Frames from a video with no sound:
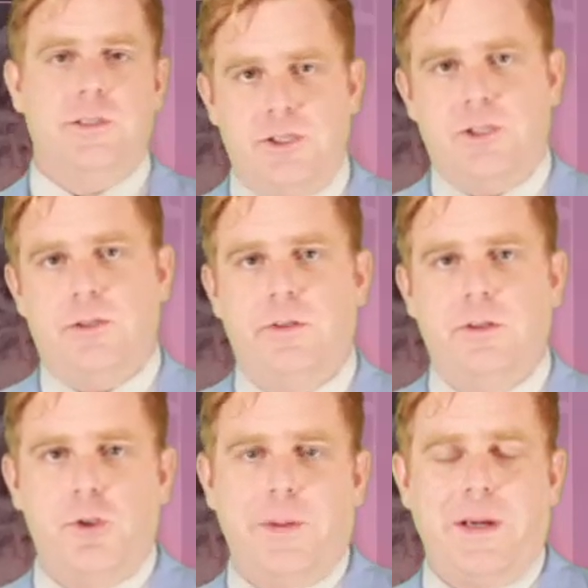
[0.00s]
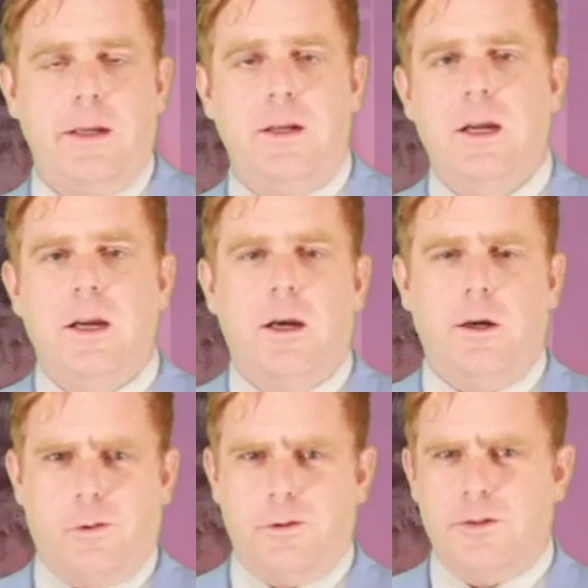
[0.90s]
So if you're in Japan, of
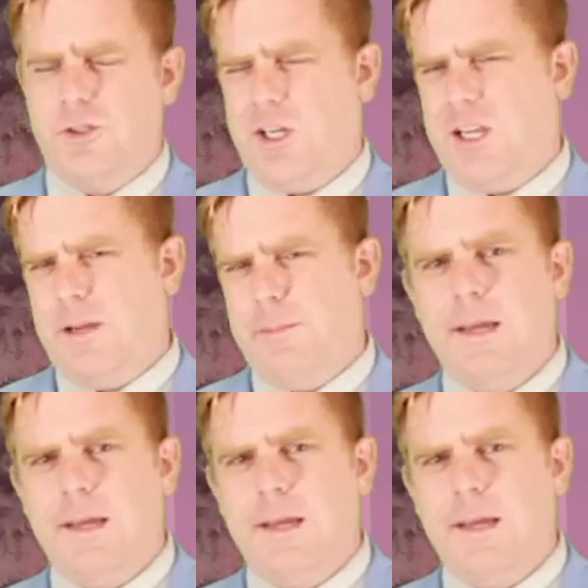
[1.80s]
course, JMA.